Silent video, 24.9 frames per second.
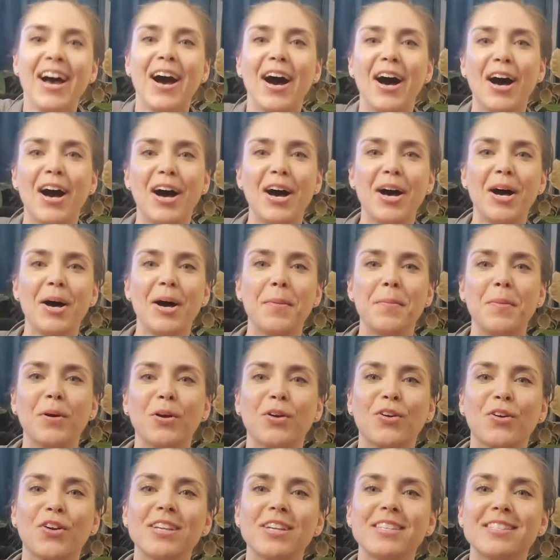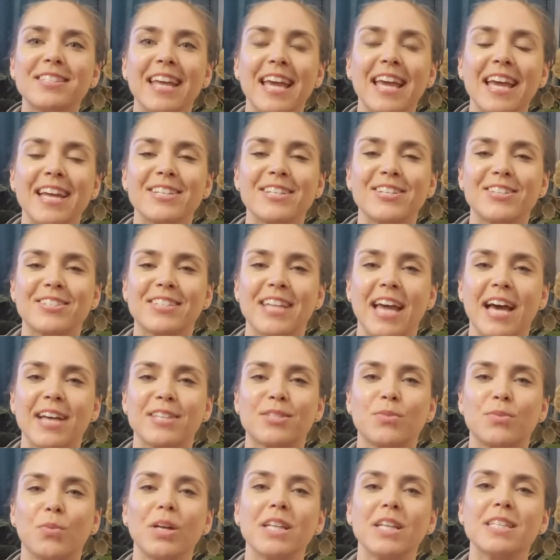Griznant just
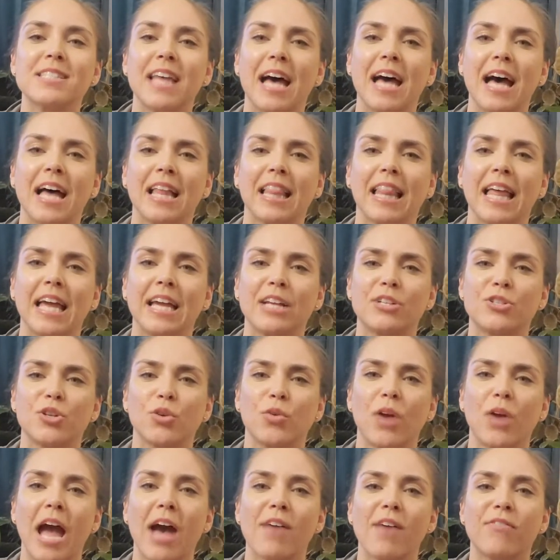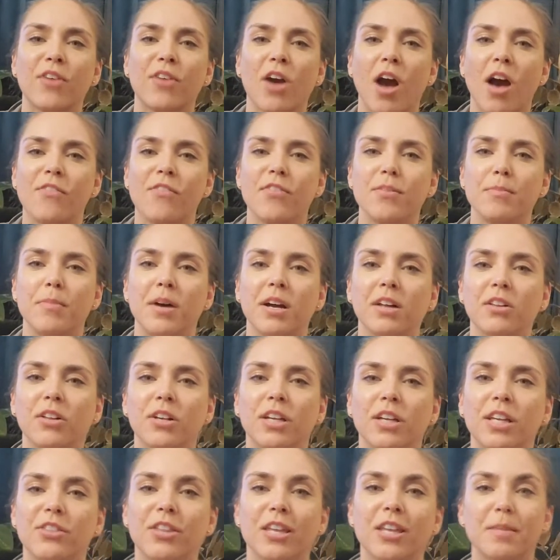asked, what is that, like giraffe coffee mug
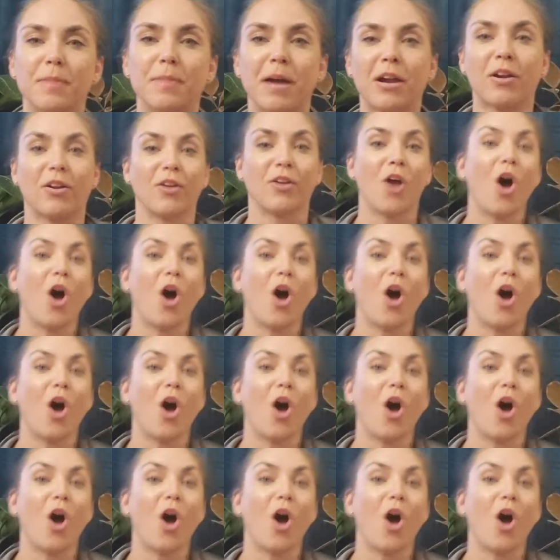looking thing in the background?